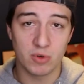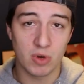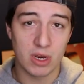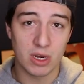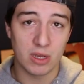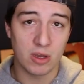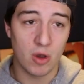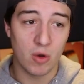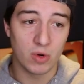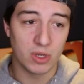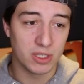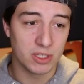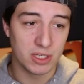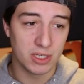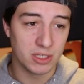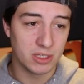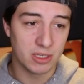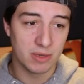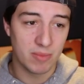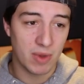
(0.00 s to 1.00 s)
traded Cody
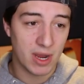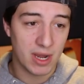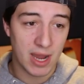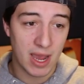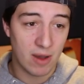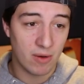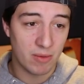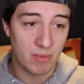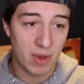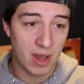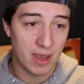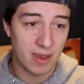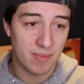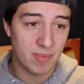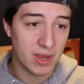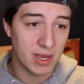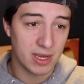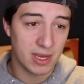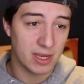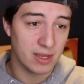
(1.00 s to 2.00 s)
Ceci by now, in my
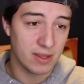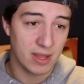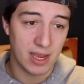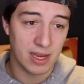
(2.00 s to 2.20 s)
opinion.